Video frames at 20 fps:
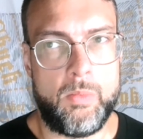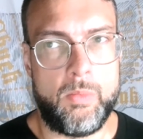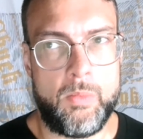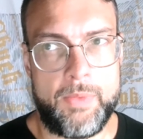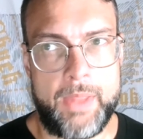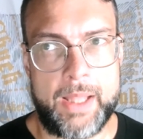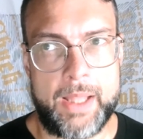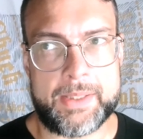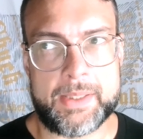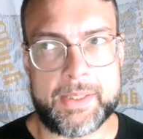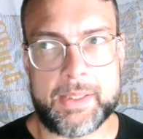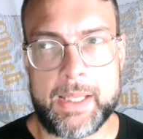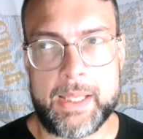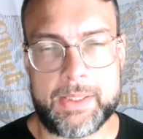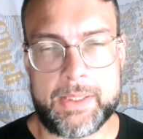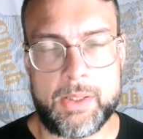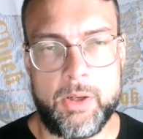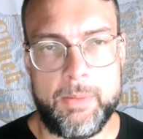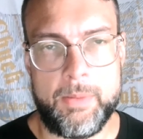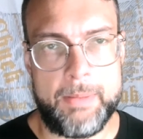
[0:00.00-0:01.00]
That's
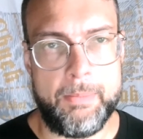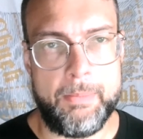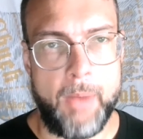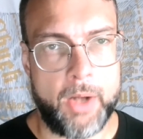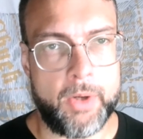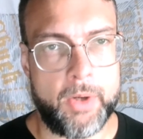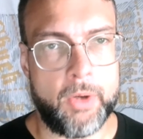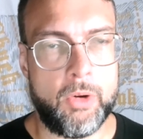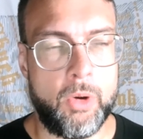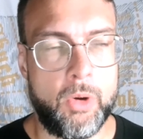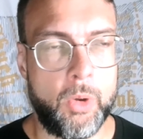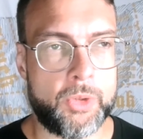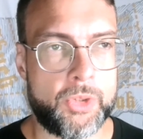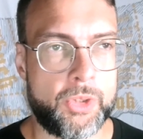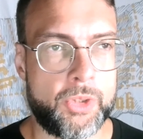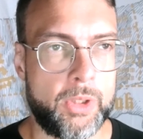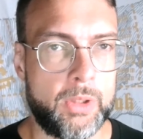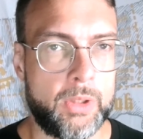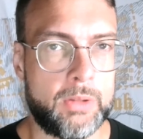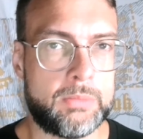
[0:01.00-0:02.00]
it's going to be
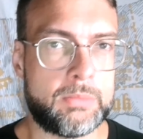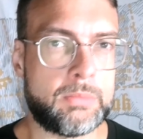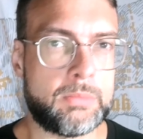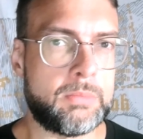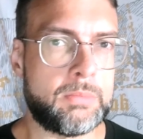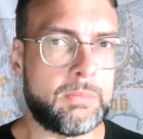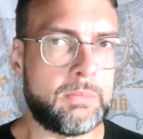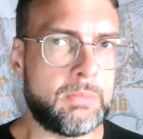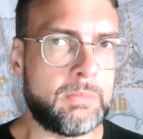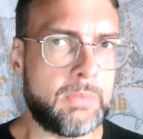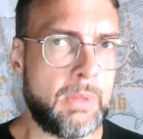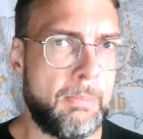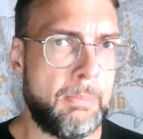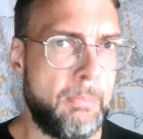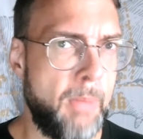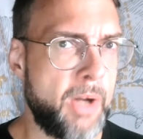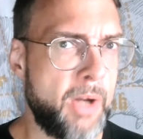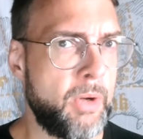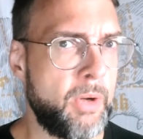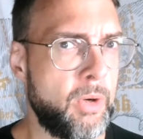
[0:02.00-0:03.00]
monoculture,
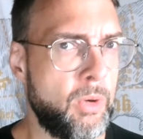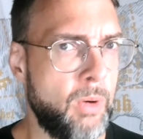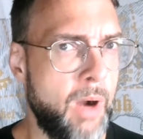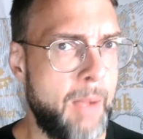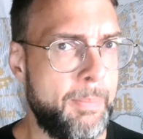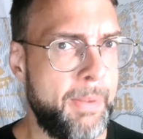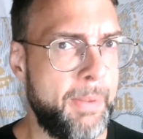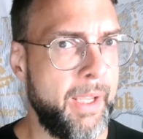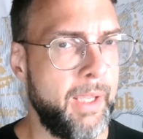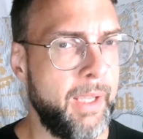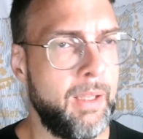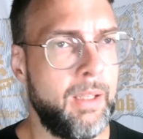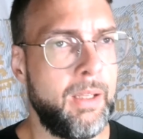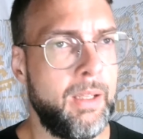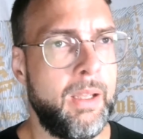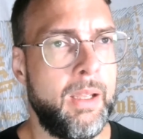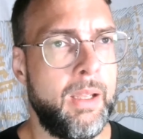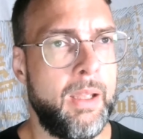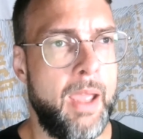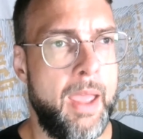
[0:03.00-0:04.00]
monocropping,
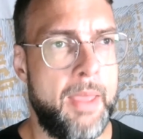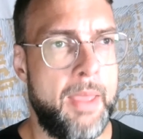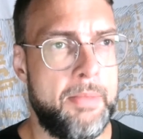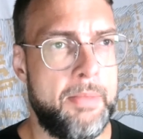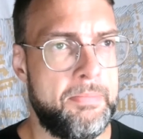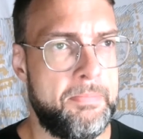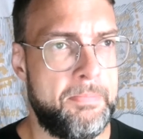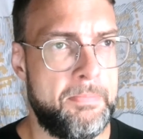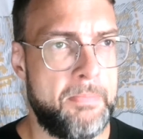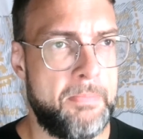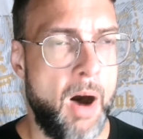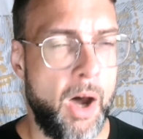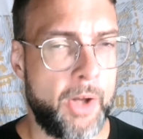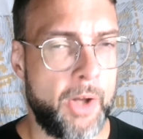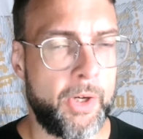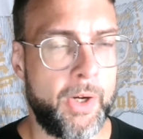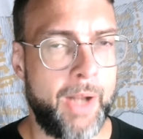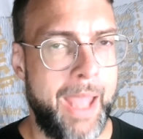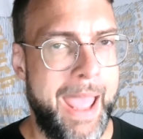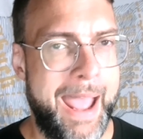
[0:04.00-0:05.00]

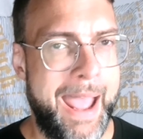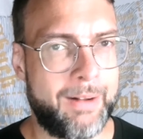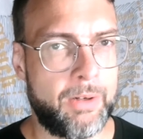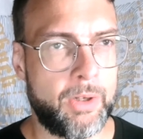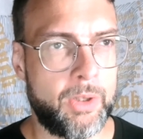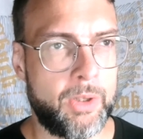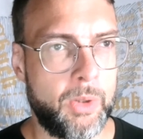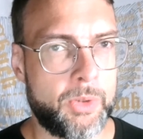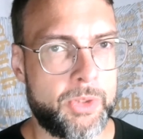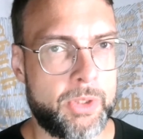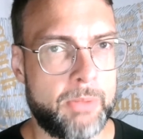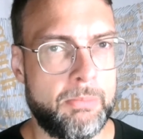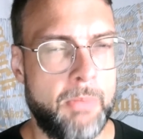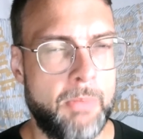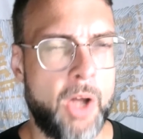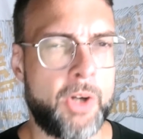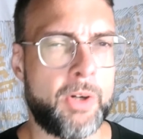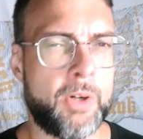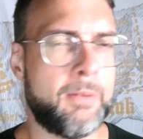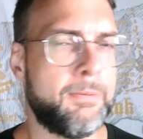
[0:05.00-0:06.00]
modern agriculture,
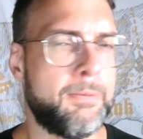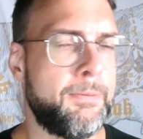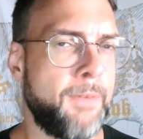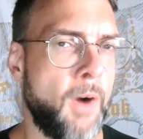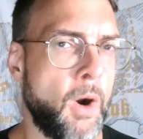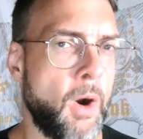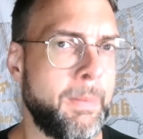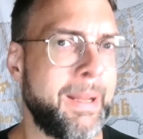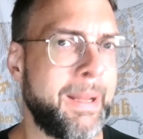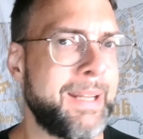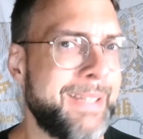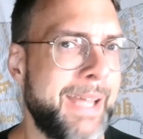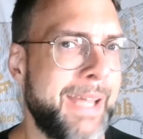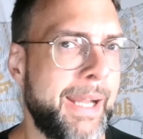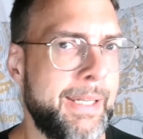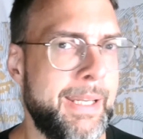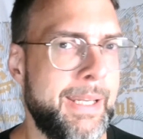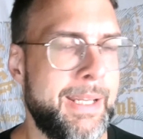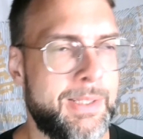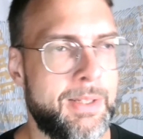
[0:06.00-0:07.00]
modern farming
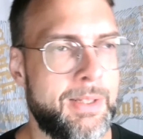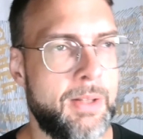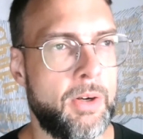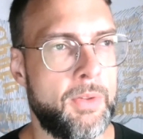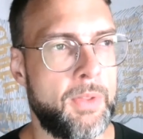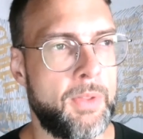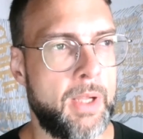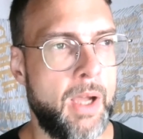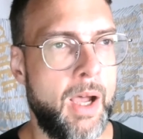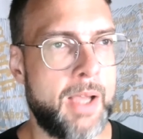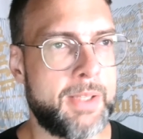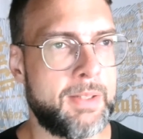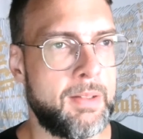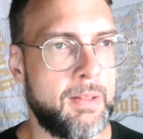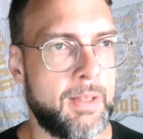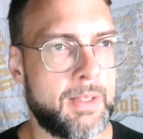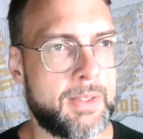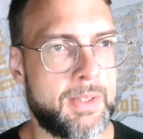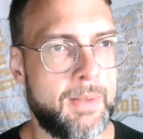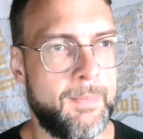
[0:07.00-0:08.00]
techniques that are the cause
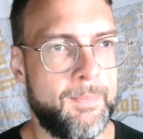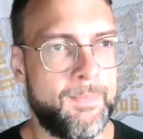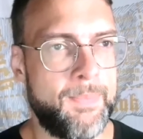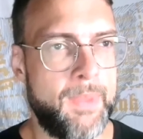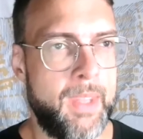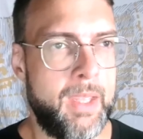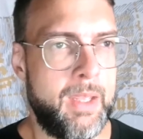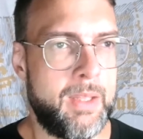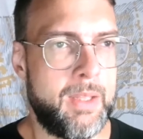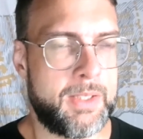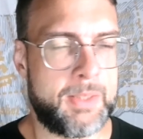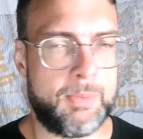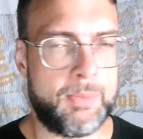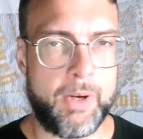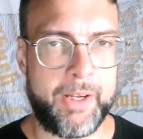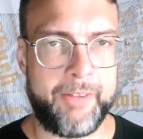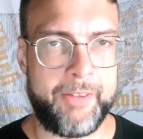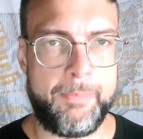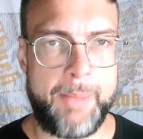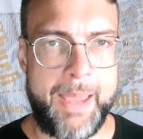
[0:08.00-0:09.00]
of this the
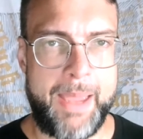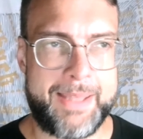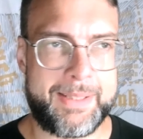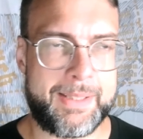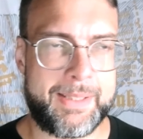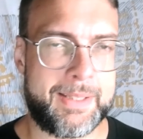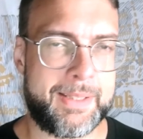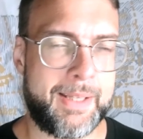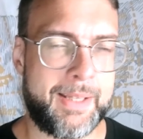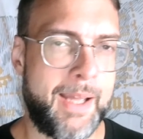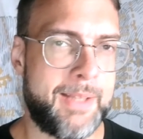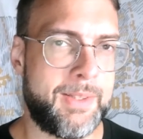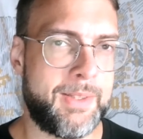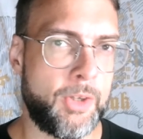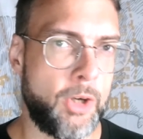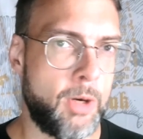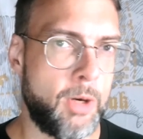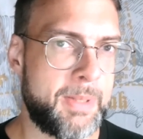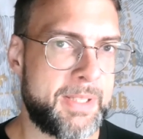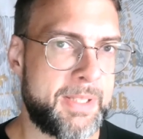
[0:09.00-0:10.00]
spraying of pesticides
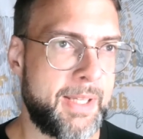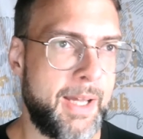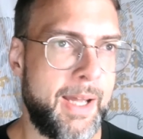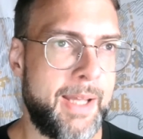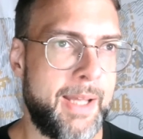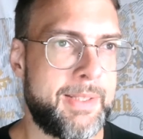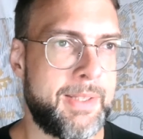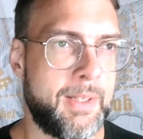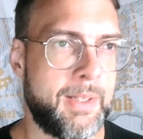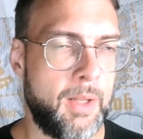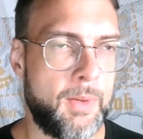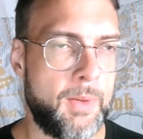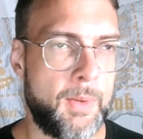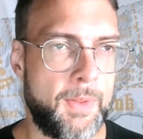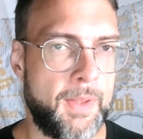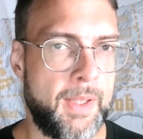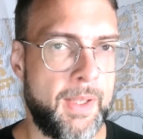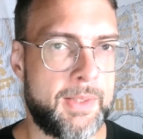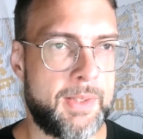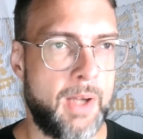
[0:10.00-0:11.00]
and herbicides and other
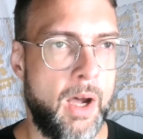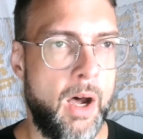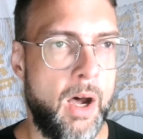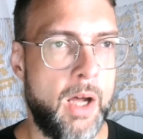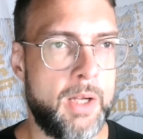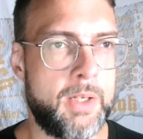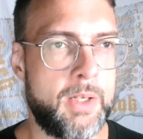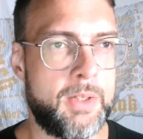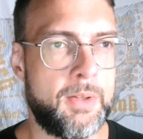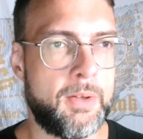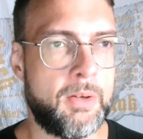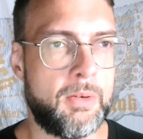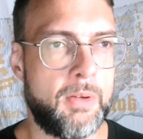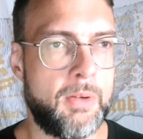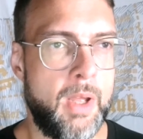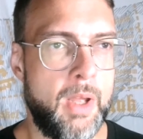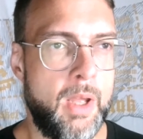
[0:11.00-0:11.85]
things onto the,